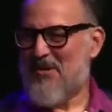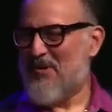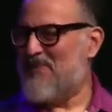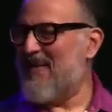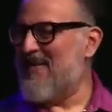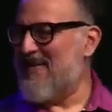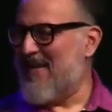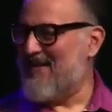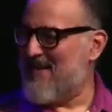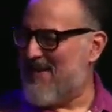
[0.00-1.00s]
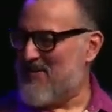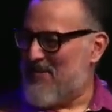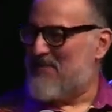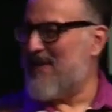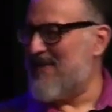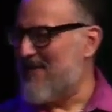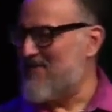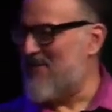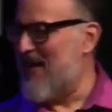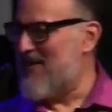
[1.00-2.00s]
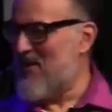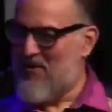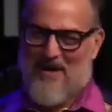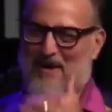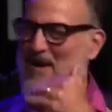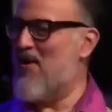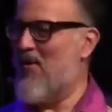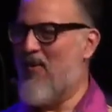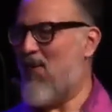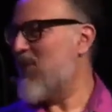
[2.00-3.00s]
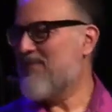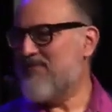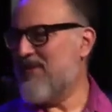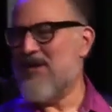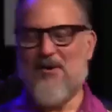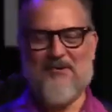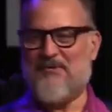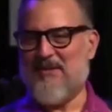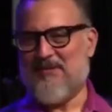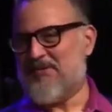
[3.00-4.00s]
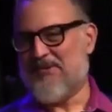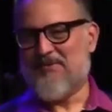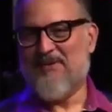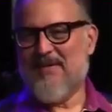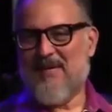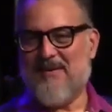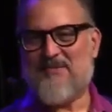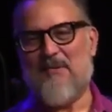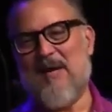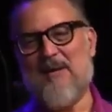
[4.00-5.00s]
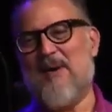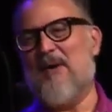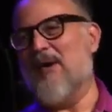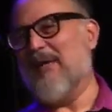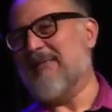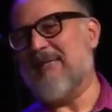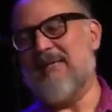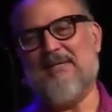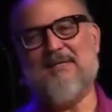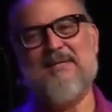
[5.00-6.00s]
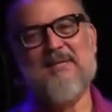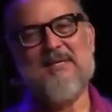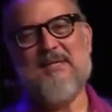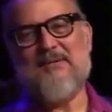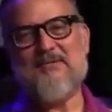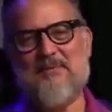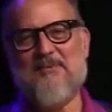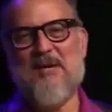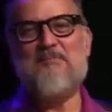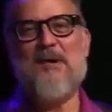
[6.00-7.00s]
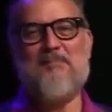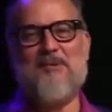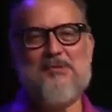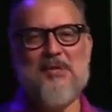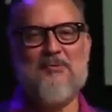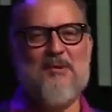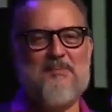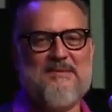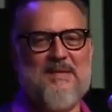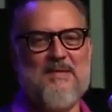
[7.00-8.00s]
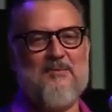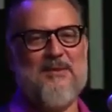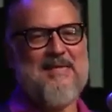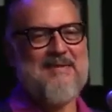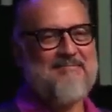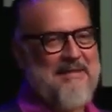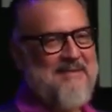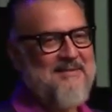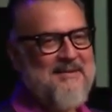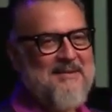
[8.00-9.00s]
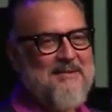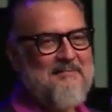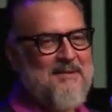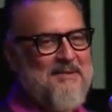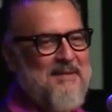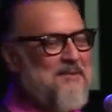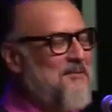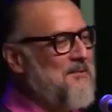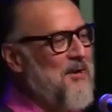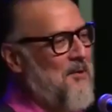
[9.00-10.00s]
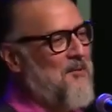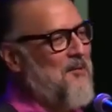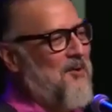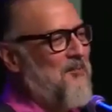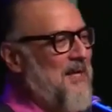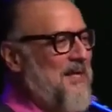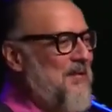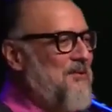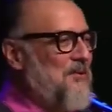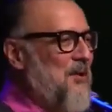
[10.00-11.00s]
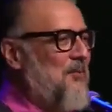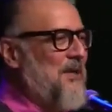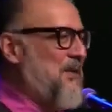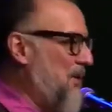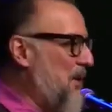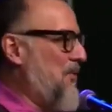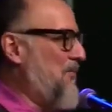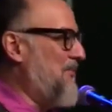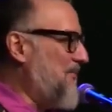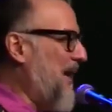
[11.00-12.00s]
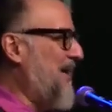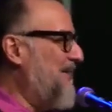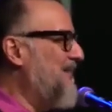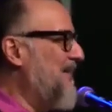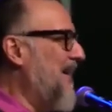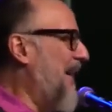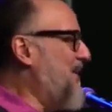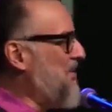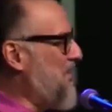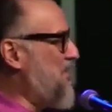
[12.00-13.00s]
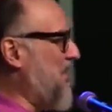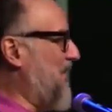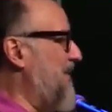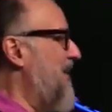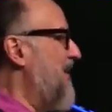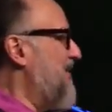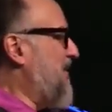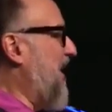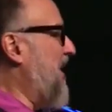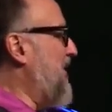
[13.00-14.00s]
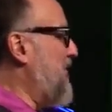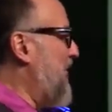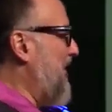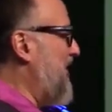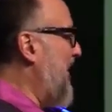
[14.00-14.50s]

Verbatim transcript: You're opinionated. You got your opinions, right? You already know. You know a thing or two. And somebody might want to tell you, you know, some young pup will show up and tell you what they think, but you know already, you know what you know, right? And you're just going to say it whether